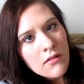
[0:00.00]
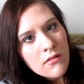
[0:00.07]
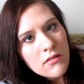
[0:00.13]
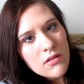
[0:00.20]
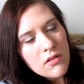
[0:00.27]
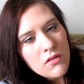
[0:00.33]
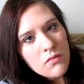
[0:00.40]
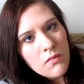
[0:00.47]

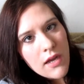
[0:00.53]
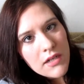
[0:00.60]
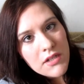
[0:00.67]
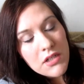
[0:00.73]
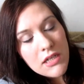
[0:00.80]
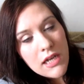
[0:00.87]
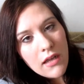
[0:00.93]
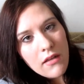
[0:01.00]
to
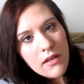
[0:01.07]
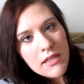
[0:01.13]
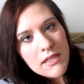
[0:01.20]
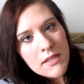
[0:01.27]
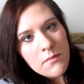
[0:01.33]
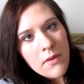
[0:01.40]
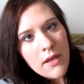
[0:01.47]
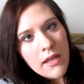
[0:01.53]
watch Dallas,
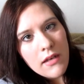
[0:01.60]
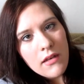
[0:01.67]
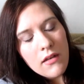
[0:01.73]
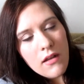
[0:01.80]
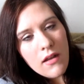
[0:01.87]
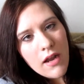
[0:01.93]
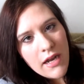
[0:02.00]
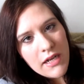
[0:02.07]
but
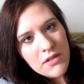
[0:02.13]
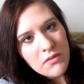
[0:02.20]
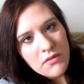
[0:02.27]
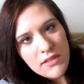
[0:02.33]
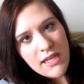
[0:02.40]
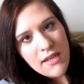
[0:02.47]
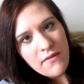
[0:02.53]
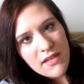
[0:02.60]
I
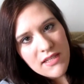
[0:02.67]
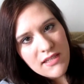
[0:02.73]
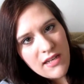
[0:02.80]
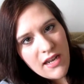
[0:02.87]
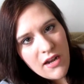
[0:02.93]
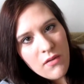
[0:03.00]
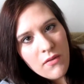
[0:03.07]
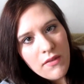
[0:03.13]
told Davis that
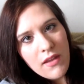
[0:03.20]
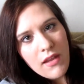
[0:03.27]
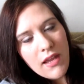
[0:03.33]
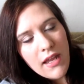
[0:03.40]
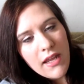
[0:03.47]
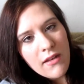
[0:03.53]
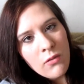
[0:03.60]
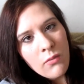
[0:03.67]
I don't think
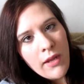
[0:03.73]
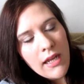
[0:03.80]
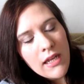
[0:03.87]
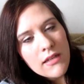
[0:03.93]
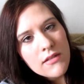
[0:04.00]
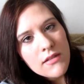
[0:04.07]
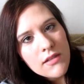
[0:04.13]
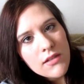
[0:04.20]
I can wait.
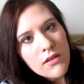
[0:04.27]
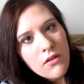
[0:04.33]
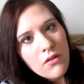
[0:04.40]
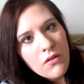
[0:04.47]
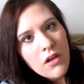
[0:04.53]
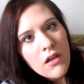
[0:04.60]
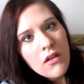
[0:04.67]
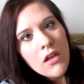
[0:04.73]

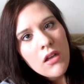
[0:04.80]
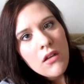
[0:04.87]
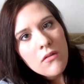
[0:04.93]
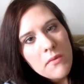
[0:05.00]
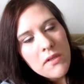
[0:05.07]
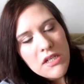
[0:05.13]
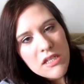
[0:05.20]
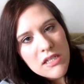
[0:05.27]
So
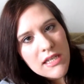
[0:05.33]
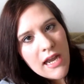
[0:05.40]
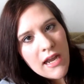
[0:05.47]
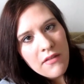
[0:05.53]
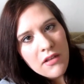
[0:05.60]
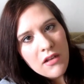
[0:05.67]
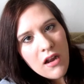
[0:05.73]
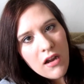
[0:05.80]
we just got
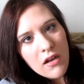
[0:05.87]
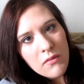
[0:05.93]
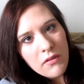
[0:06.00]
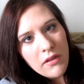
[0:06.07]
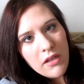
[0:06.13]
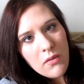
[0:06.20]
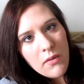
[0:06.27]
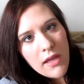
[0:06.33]
in the car
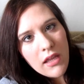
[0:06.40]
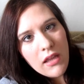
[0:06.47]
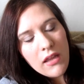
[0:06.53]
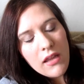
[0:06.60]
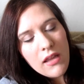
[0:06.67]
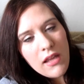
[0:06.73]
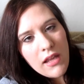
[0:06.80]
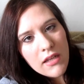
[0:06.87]
really
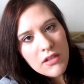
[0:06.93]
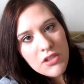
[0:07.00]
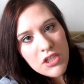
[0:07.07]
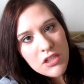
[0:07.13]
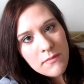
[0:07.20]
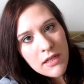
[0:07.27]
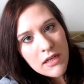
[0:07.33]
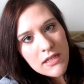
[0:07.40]
quick and
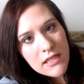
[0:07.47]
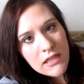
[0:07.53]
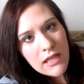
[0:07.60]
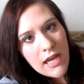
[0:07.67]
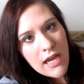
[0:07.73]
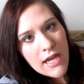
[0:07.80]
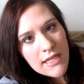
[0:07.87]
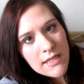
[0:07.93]
she met us at the
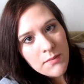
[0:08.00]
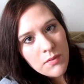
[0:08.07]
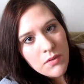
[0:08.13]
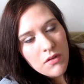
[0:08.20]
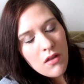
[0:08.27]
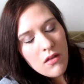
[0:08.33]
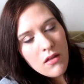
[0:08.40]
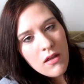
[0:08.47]

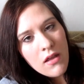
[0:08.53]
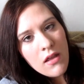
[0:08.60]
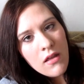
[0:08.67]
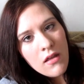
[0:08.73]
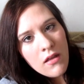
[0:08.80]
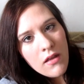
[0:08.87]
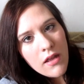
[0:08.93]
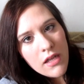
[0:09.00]
hospital
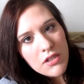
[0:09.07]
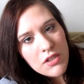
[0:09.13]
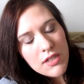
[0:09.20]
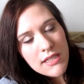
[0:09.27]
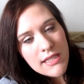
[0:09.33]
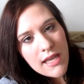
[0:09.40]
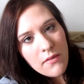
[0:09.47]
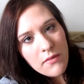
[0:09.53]
and she
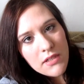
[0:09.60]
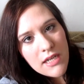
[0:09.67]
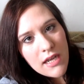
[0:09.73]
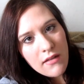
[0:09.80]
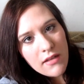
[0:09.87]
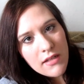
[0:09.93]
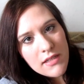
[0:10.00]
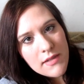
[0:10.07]
sat with
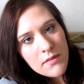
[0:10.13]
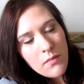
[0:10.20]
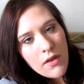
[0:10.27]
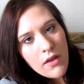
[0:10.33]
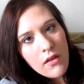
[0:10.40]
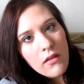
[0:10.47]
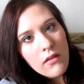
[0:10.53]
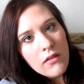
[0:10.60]
Dallas
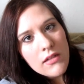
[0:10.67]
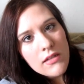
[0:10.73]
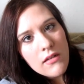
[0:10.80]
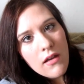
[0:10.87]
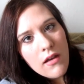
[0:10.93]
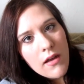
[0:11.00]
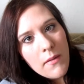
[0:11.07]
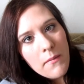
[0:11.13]
while
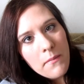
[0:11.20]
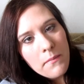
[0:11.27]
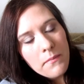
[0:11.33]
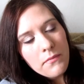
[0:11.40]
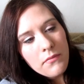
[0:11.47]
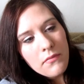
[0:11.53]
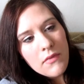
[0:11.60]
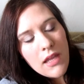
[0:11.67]
um,
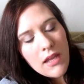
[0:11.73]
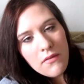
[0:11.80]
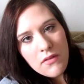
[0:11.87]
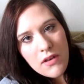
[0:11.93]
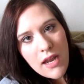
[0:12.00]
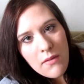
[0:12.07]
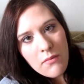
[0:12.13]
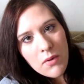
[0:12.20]
Dave
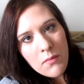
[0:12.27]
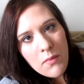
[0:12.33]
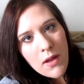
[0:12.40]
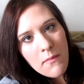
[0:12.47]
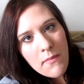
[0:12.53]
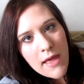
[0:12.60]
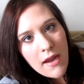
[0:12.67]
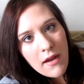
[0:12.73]
and I were
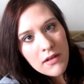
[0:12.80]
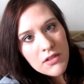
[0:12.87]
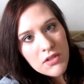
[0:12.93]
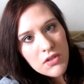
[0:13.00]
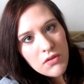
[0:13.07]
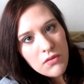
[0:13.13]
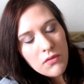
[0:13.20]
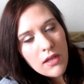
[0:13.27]
brought back into